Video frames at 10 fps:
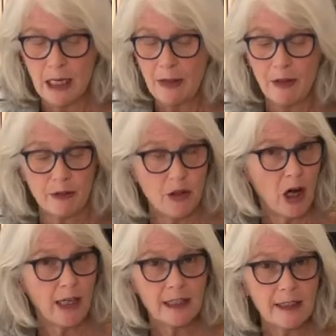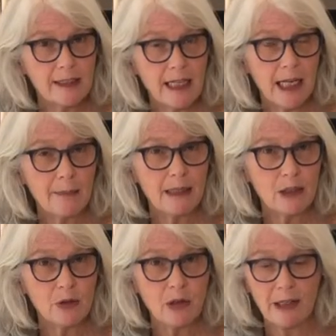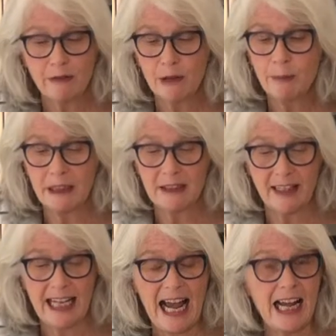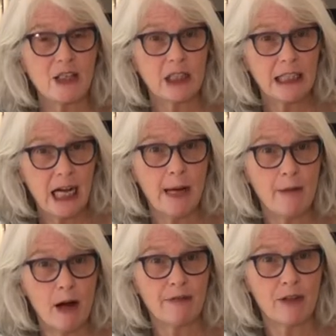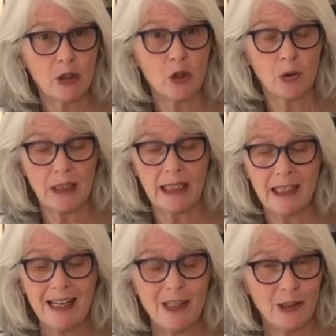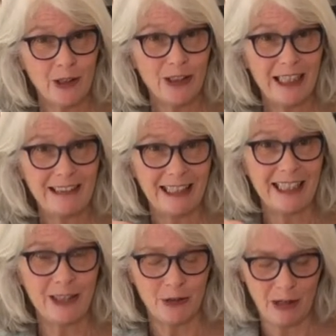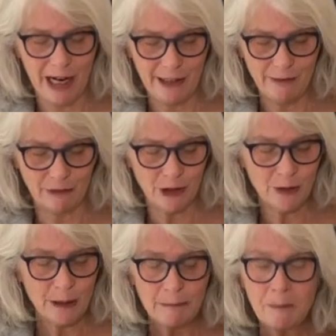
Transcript: They're not the same as a dried fruit because they actually come off the tree looking like a dried fruit.